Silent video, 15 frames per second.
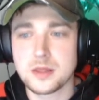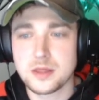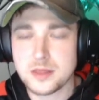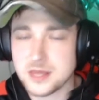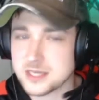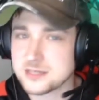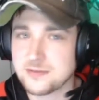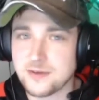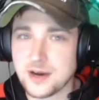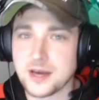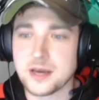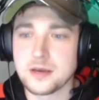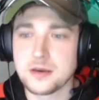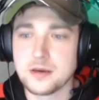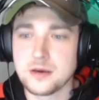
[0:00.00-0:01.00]
That's
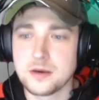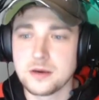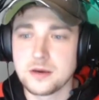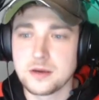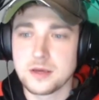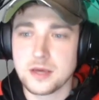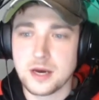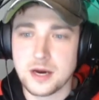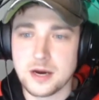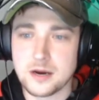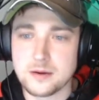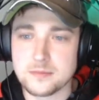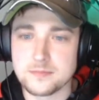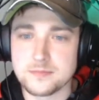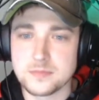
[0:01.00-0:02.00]
fine.
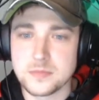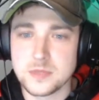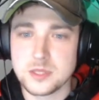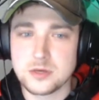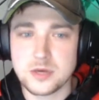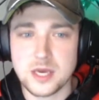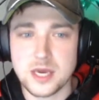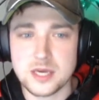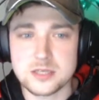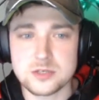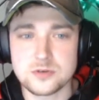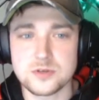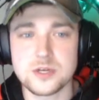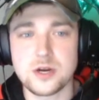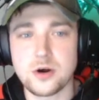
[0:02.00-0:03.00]
You can't
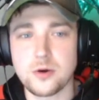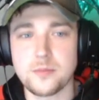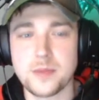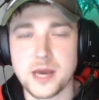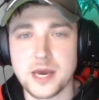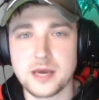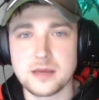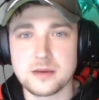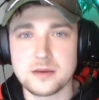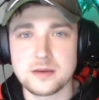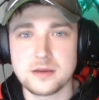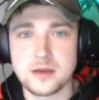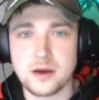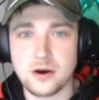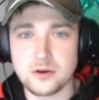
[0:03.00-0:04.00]
treat all debt
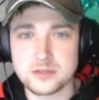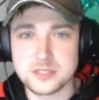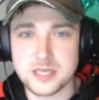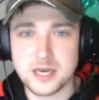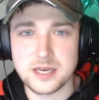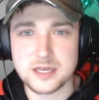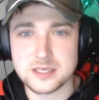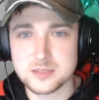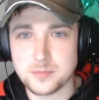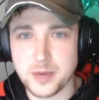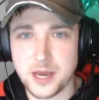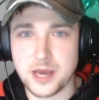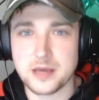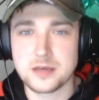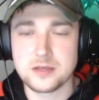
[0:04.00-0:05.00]
as
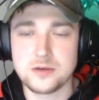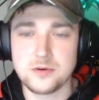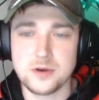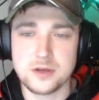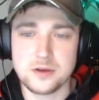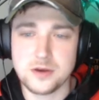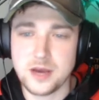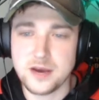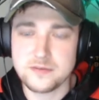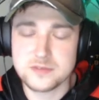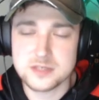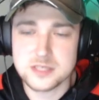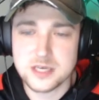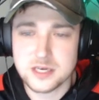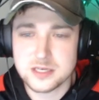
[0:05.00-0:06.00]
bad. You have to
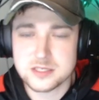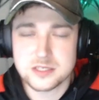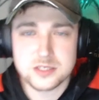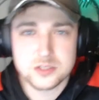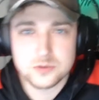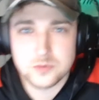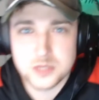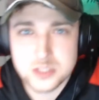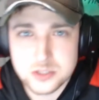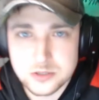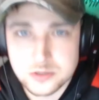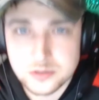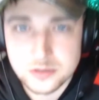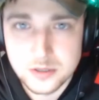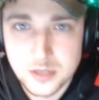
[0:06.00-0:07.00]
take it
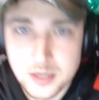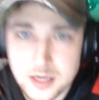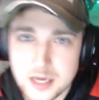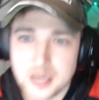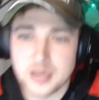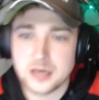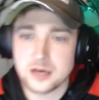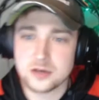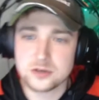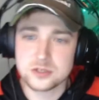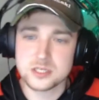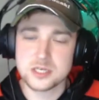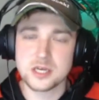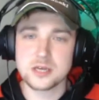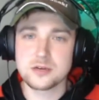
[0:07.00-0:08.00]
situational and
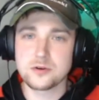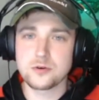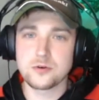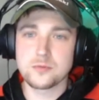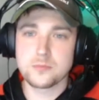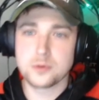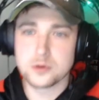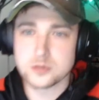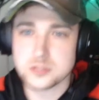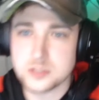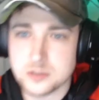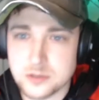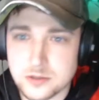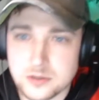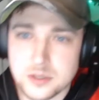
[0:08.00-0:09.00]
understand your own
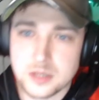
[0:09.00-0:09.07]
personal